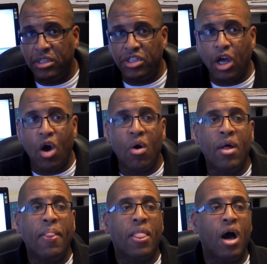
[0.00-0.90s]
So
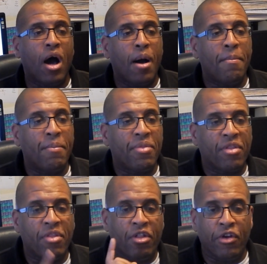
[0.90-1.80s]

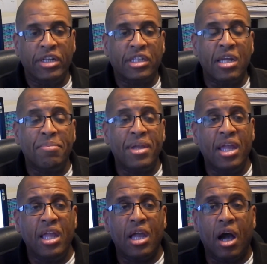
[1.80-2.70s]
there is going to
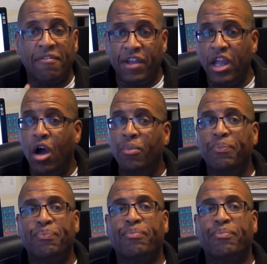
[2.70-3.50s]
be a video,